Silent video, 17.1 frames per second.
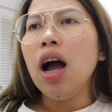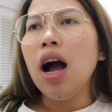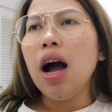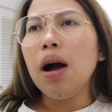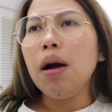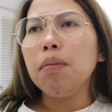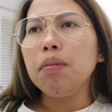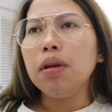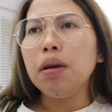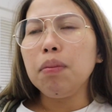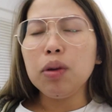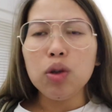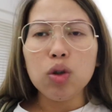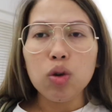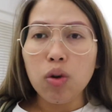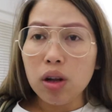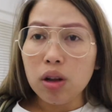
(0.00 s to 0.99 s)
um,
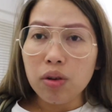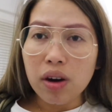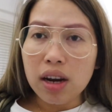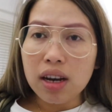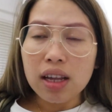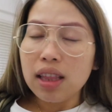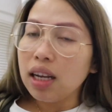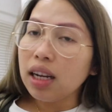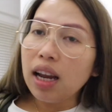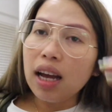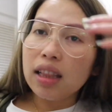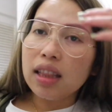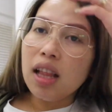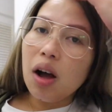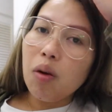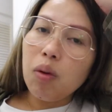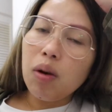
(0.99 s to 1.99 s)
epidural or anything like
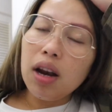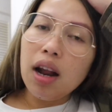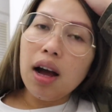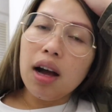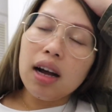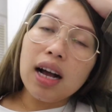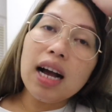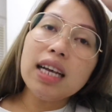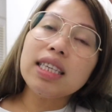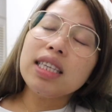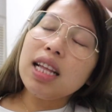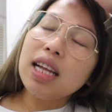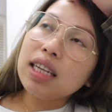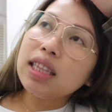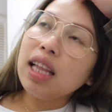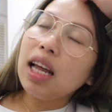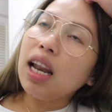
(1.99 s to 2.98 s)
that. Wala. Gas
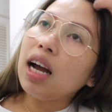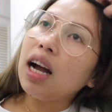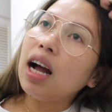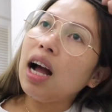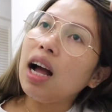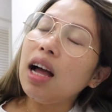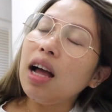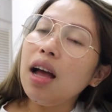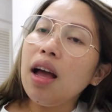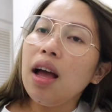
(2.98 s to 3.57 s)
lang talaga.